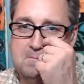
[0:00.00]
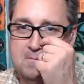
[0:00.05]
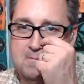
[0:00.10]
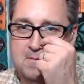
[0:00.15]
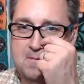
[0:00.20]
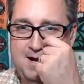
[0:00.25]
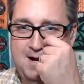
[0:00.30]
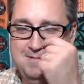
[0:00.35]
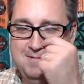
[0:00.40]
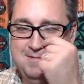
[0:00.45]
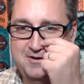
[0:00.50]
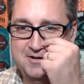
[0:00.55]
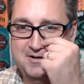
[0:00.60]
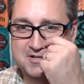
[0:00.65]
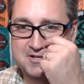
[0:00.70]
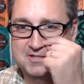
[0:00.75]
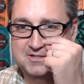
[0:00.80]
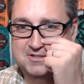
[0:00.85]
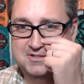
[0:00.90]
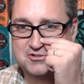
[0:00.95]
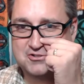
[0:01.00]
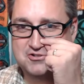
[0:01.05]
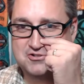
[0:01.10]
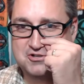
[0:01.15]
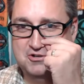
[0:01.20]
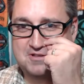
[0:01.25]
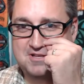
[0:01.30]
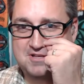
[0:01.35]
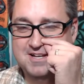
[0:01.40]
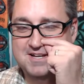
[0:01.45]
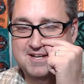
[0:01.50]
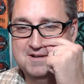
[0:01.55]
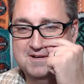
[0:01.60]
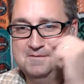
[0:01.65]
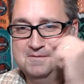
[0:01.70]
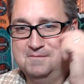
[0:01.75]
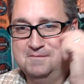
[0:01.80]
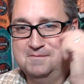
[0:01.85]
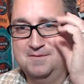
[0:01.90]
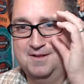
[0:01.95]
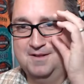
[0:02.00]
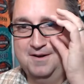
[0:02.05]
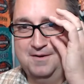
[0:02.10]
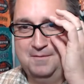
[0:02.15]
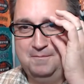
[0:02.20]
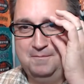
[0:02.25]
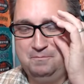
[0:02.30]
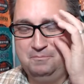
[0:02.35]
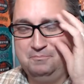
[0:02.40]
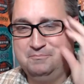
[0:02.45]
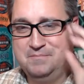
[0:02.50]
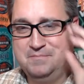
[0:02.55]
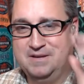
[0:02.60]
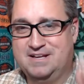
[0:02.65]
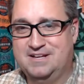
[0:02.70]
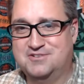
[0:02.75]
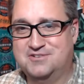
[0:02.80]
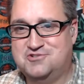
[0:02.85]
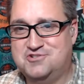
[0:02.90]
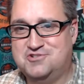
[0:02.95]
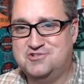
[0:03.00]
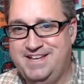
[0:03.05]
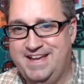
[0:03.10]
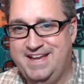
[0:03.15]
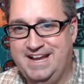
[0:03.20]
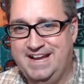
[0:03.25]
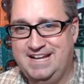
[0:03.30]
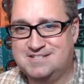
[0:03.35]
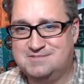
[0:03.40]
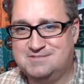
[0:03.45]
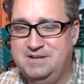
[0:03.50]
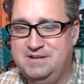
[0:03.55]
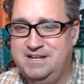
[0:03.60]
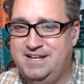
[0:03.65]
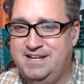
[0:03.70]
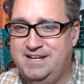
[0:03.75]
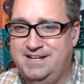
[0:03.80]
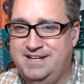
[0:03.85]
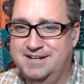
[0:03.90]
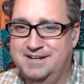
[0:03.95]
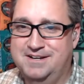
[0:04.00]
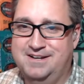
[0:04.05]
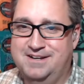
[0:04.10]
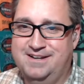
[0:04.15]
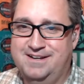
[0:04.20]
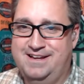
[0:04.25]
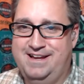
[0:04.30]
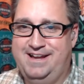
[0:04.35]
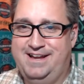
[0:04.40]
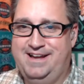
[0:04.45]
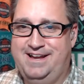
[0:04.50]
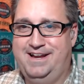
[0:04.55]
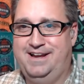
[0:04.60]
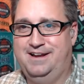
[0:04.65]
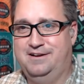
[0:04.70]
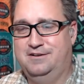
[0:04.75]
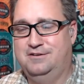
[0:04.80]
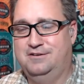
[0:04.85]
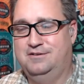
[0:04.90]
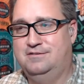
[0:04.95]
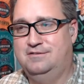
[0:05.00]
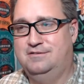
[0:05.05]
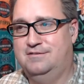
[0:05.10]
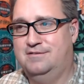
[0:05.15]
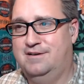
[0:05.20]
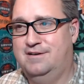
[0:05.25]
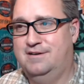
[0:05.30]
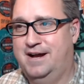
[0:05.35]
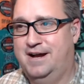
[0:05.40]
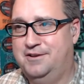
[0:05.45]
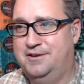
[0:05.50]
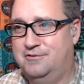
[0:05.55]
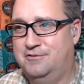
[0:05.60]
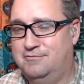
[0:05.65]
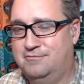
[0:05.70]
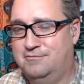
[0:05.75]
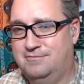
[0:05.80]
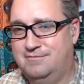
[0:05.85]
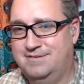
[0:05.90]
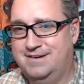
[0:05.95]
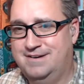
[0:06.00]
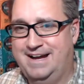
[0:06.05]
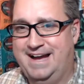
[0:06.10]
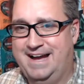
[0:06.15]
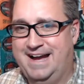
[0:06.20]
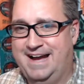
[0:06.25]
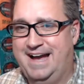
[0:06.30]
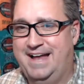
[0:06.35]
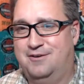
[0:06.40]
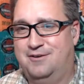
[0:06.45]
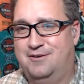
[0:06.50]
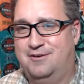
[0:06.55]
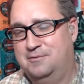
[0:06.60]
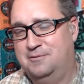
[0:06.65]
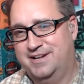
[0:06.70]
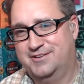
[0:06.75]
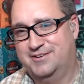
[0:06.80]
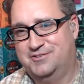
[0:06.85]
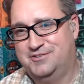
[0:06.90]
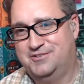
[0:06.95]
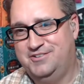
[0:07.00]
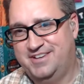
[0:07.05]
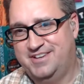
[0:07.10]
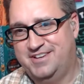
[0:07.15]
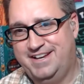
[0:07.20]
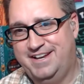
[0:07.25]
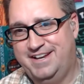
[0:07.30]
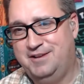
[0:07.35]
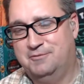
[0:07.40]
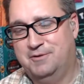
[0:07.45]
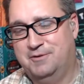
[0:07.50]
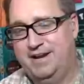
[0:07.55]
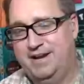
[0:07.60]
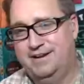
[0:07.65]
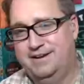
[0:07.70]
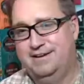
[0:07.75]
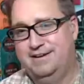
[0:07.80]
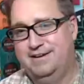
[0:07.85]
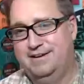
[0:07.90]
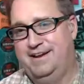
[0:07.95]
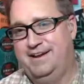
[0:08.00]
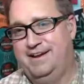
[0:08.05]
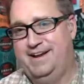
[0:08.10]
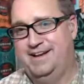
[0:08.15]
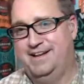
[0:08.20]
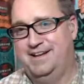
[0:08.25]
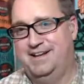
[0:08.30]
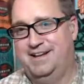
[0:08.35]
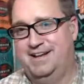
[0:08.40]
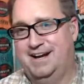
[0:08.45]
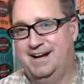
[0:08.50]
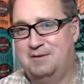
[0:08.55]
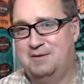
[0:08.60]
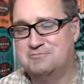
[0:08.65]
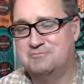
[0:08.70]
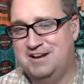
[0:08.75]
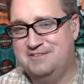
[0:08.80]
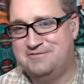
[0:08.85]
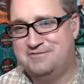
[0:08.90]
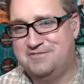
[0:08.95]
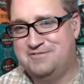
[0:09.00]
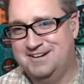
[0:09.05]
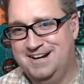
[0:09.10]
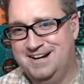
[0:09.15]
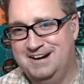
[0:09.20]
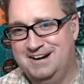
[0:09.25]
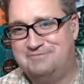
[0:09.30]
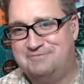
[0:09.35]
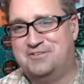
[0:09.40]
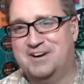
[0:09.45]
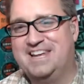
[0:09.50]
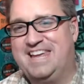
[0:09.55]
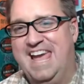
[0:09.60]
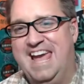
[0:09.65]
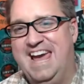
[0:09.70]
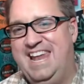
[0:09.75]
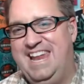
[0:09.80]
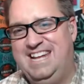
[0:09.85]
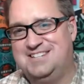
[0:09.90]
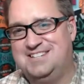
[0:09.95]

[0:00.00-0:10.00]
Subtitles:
not very good at this joke thing. Because Jenny hates me and I don't remember what else he said. Anyway, and I'm trying to forget it.